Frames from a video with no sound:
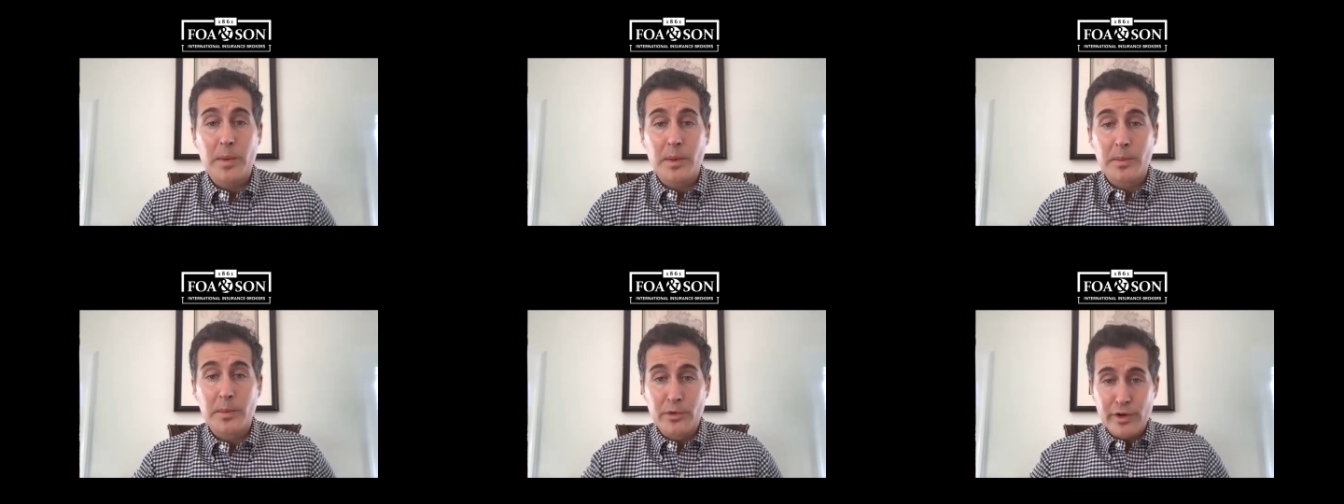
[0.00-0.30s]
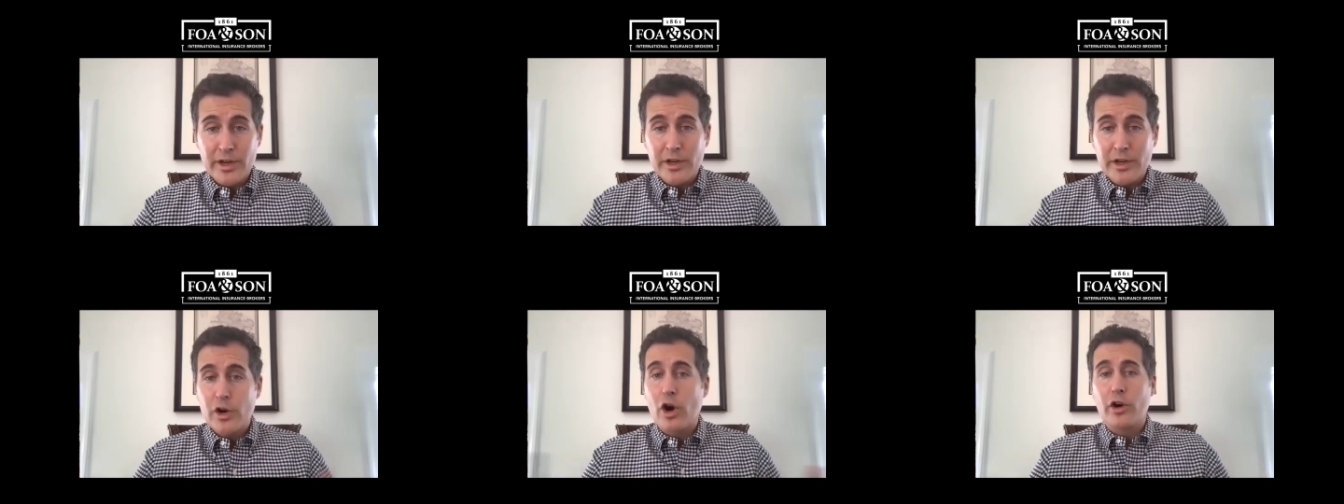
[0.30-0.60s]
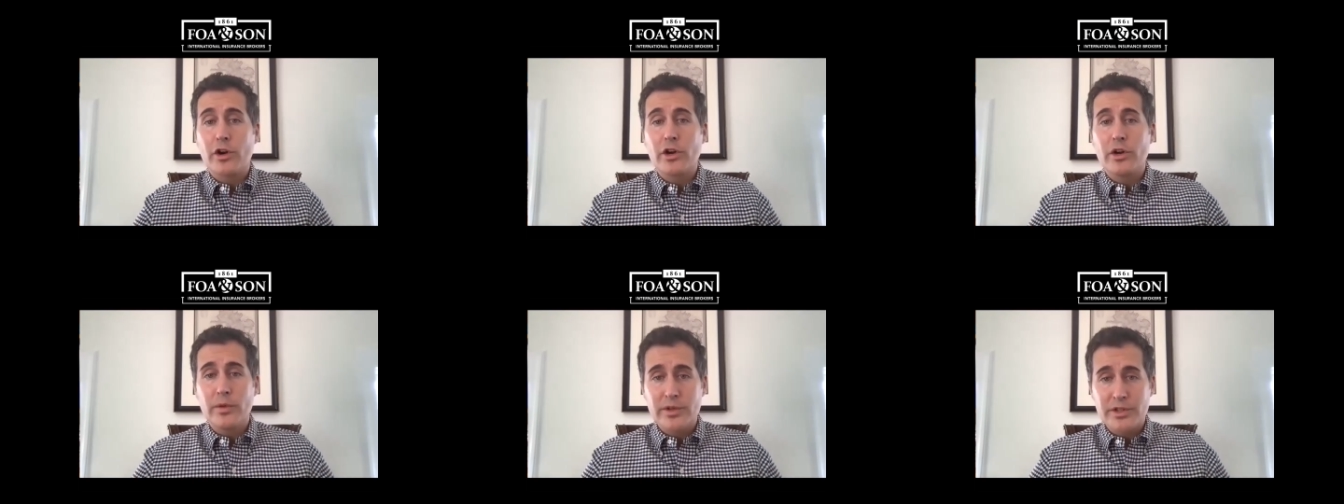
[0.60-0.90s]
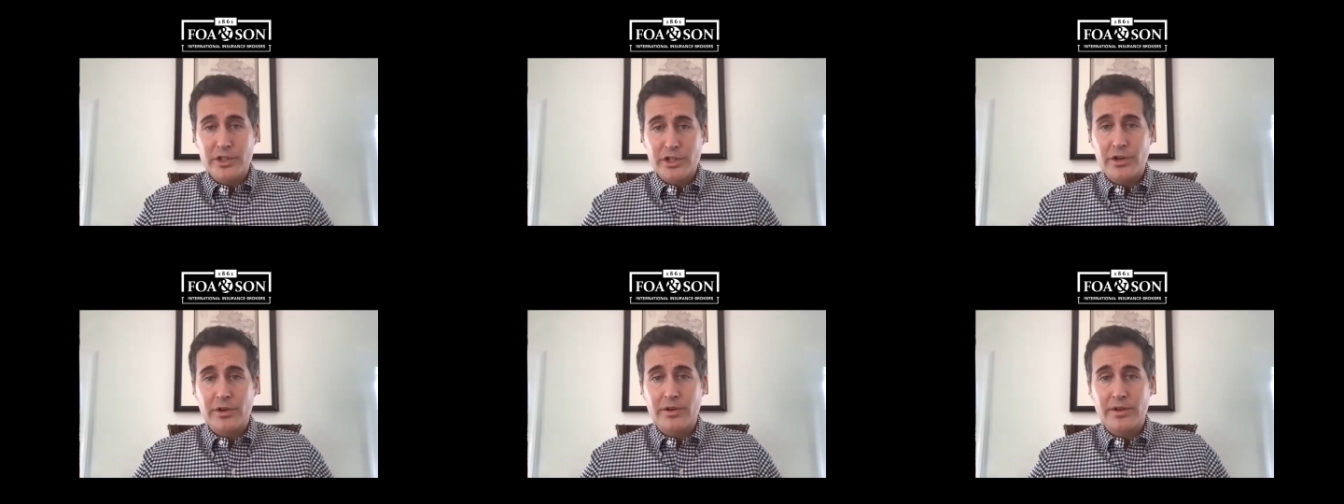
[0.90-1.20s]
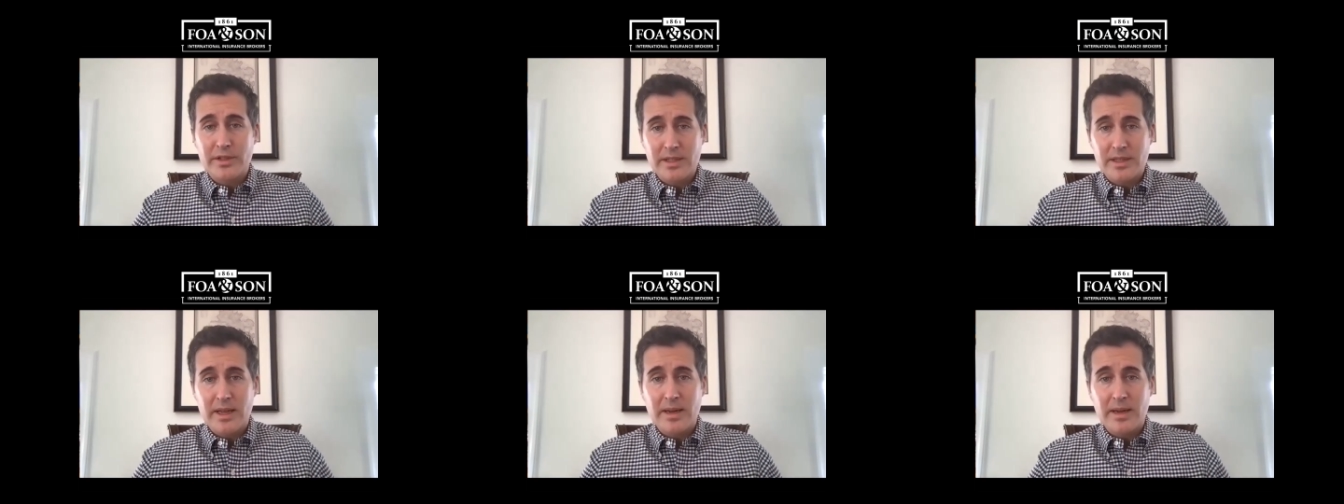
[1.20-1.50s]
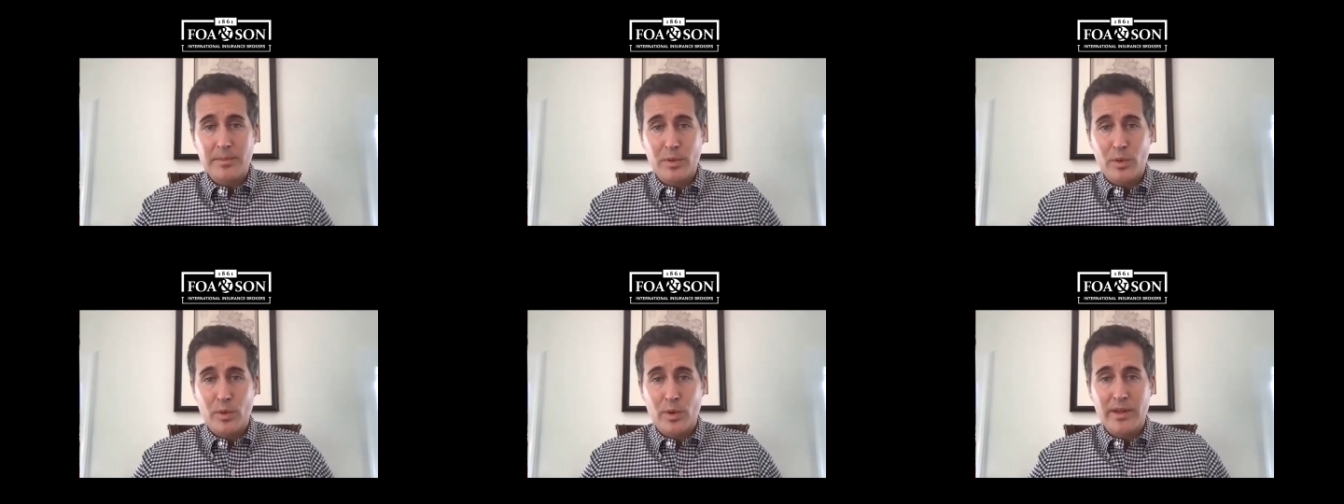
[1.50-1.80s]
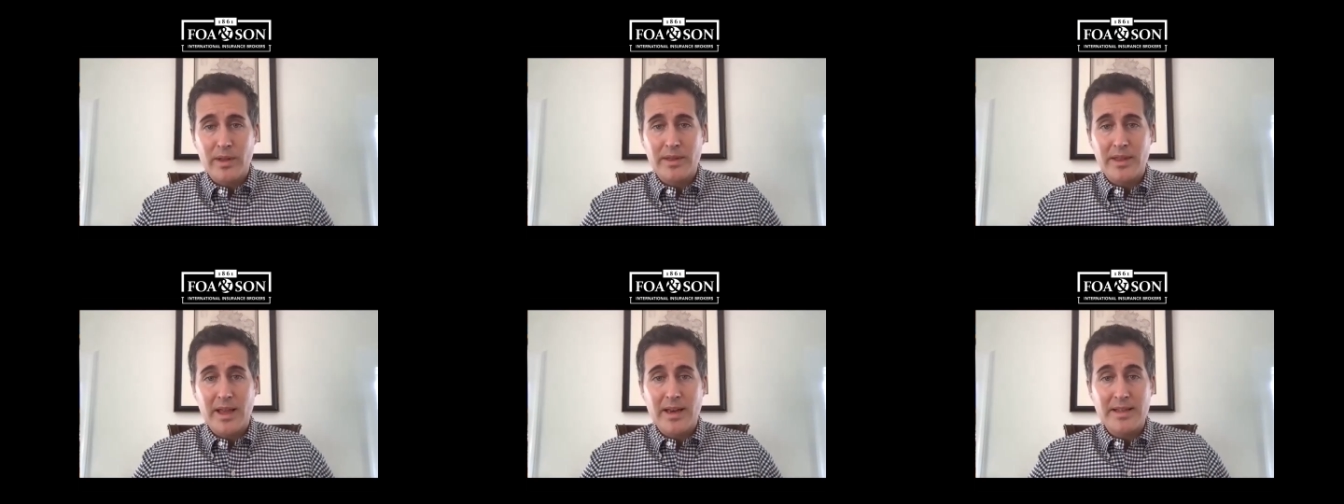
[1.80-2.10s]
a marine cargo insurance
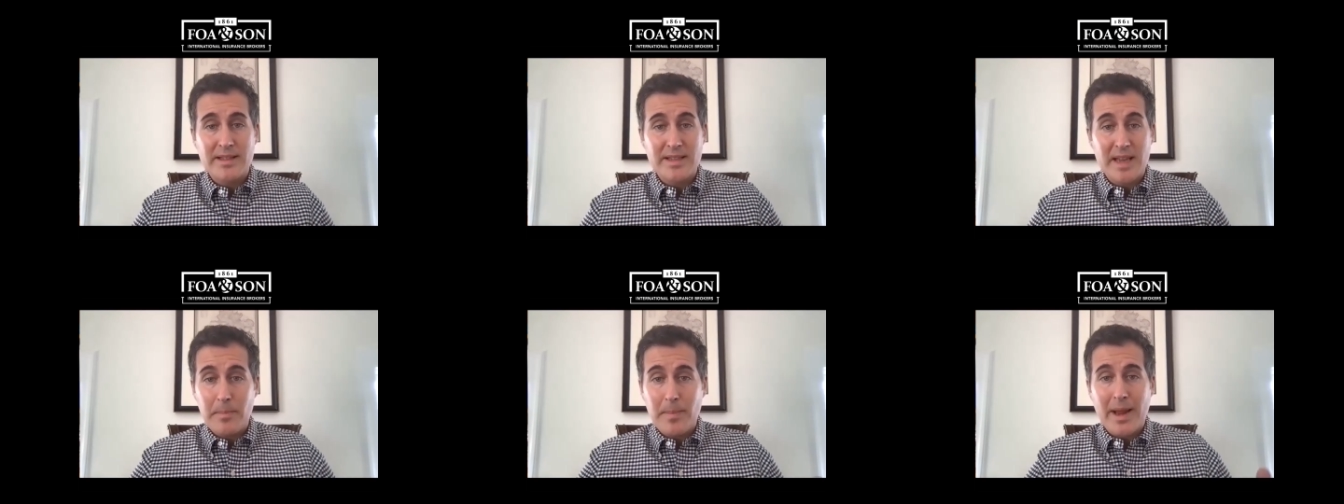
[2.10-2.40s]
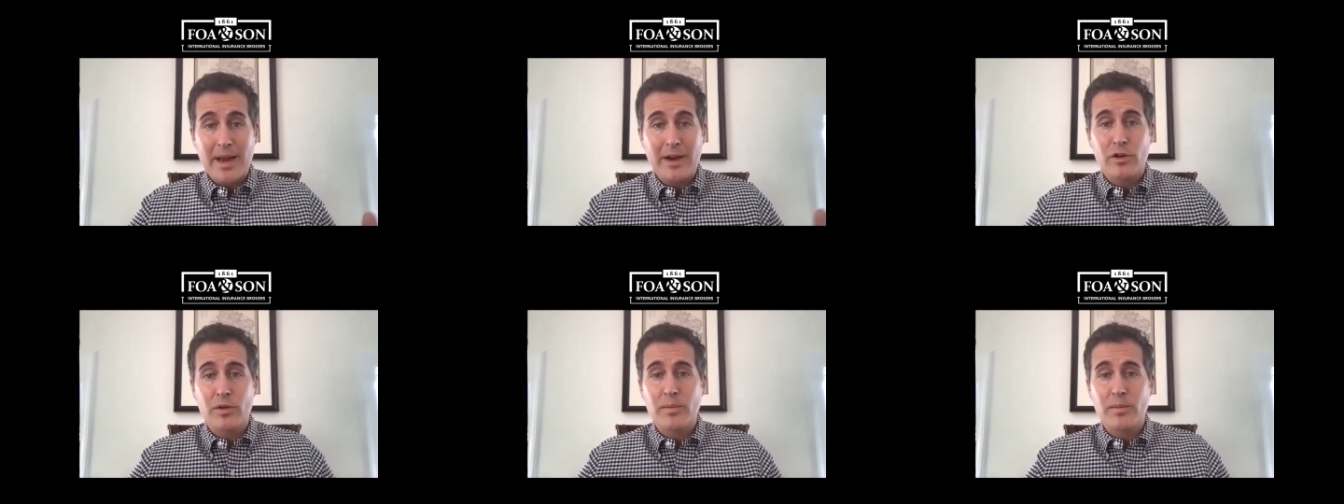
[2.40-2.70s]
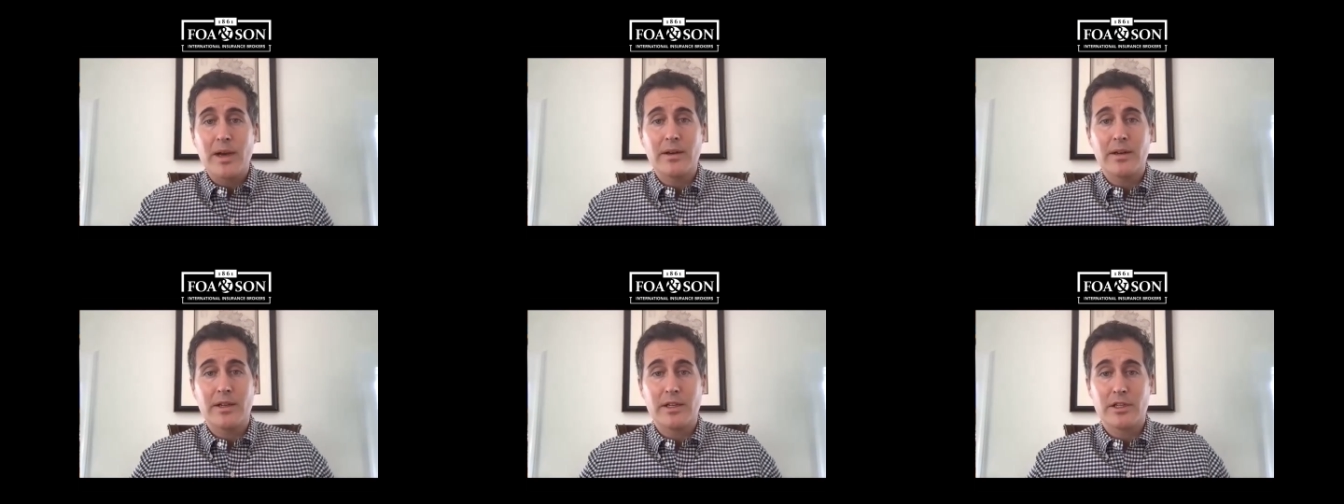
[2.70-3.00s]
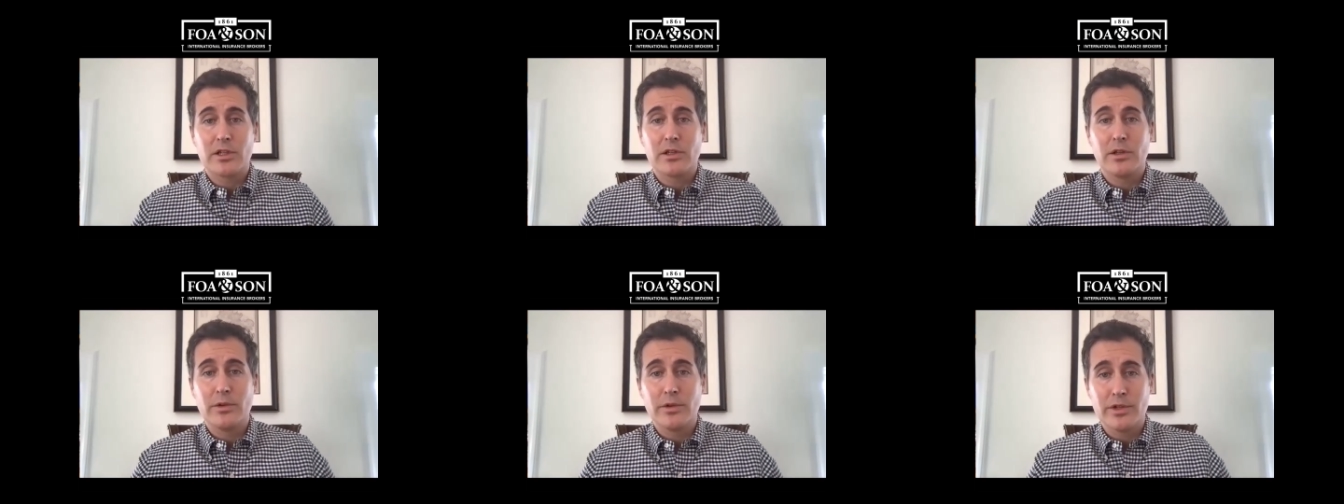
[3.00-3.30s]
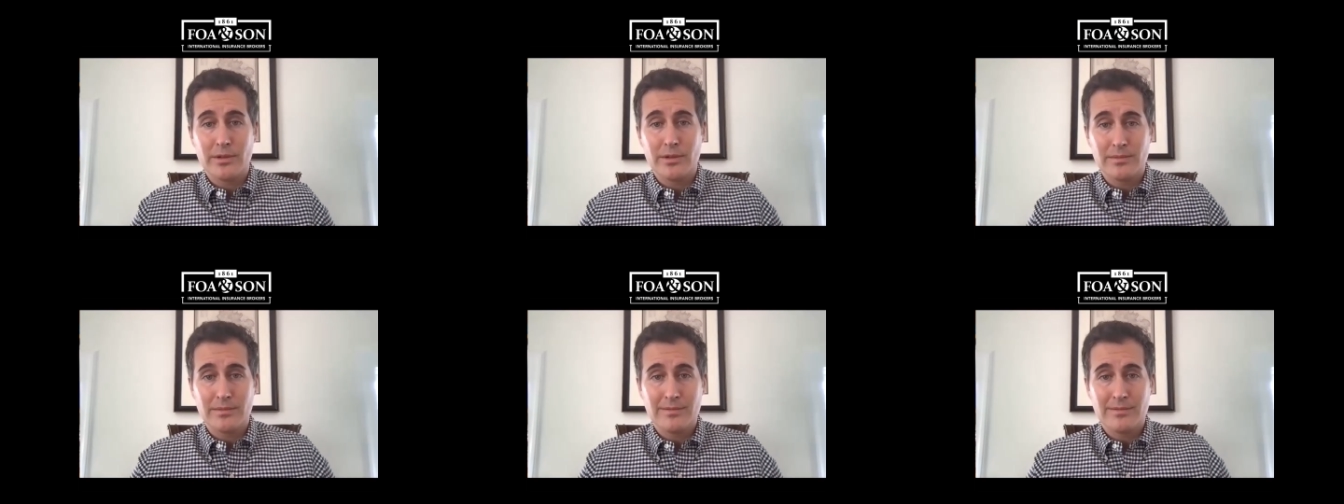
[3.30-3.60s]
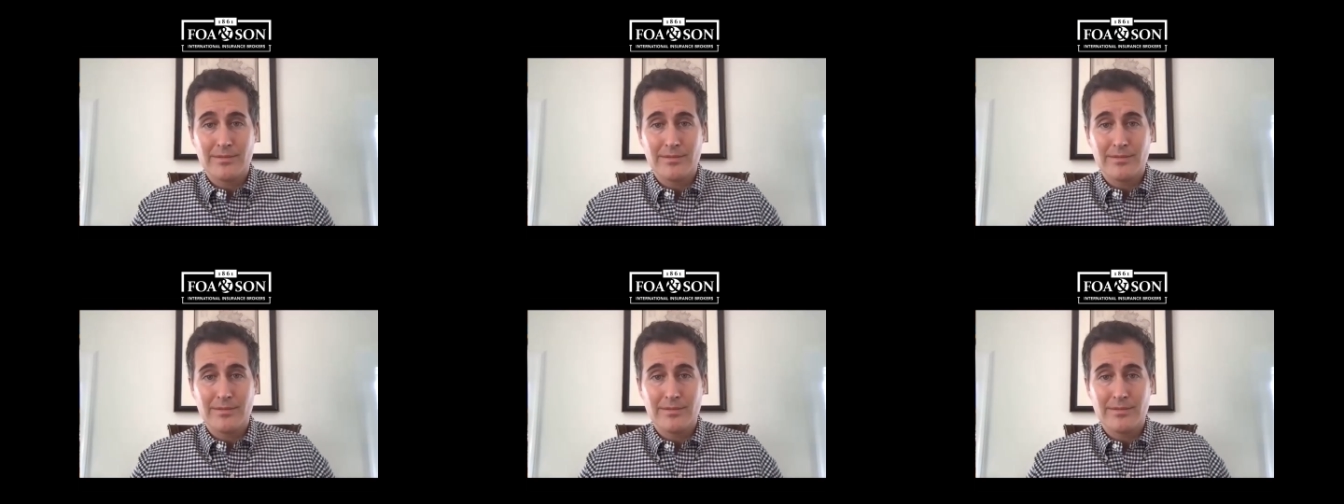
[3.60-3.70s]
standpoint, that is a paramount exclusion,